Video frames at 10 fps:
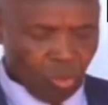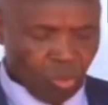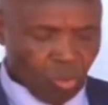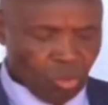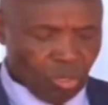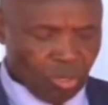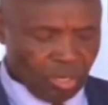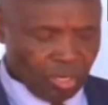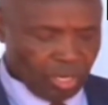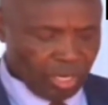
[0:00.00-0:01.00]
to
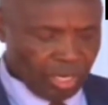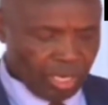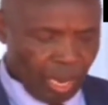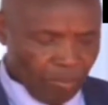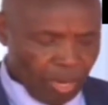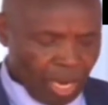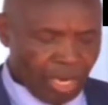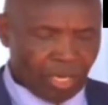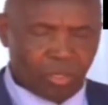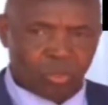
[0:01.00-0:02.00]

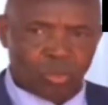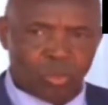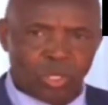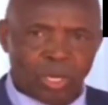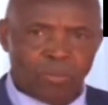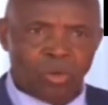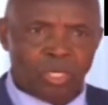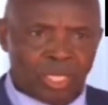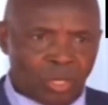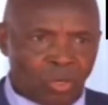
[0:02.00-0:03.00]
number
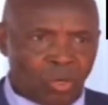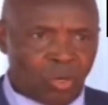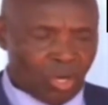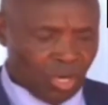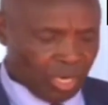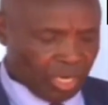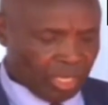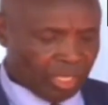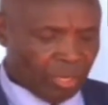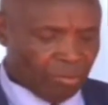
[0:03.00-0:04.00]

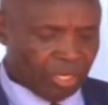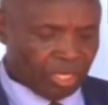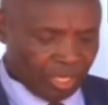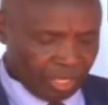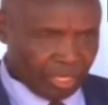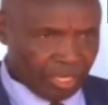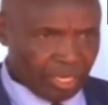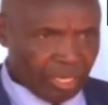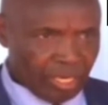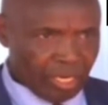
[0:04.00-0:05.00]
20076.
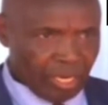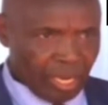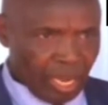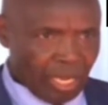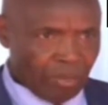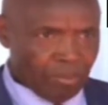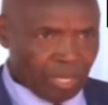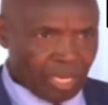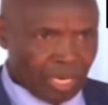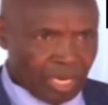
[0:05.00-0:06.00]
I
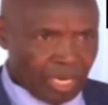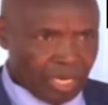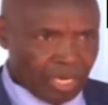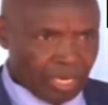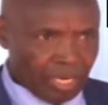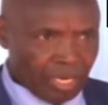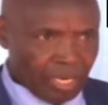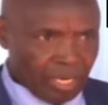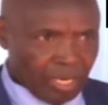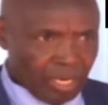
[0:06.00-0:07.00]
repeat again,
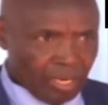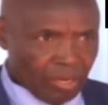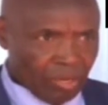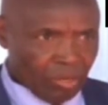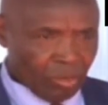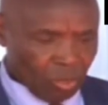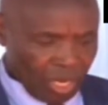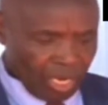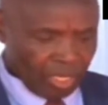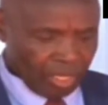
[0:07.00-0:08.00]

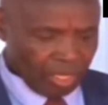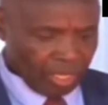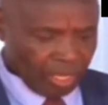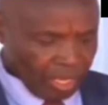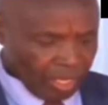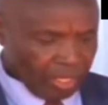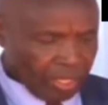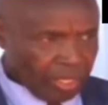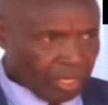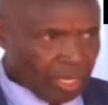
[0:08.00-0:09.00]
you write
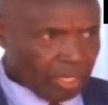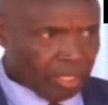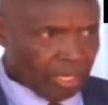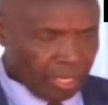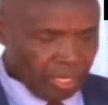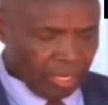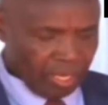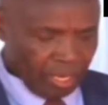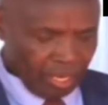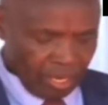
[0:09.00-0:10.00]

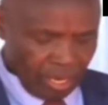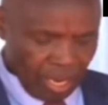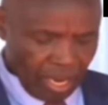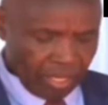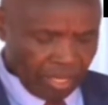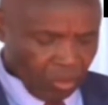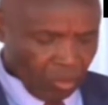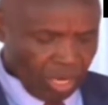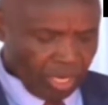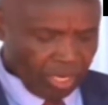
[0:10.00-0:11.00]
Kcse and then
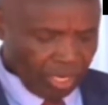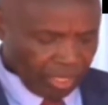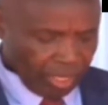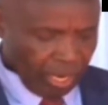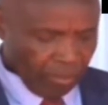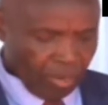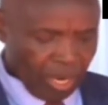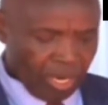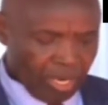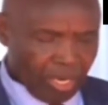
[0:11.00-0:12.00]
your index
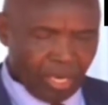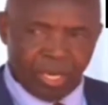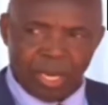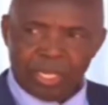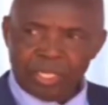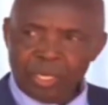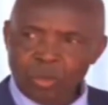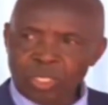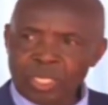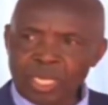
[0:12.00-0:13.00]
number, and then
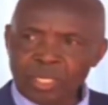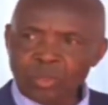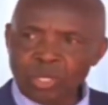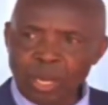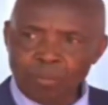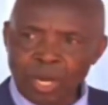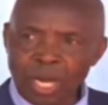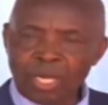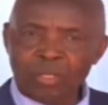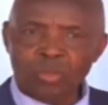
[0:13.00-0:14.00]
you send it to
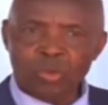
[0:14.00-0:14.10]
number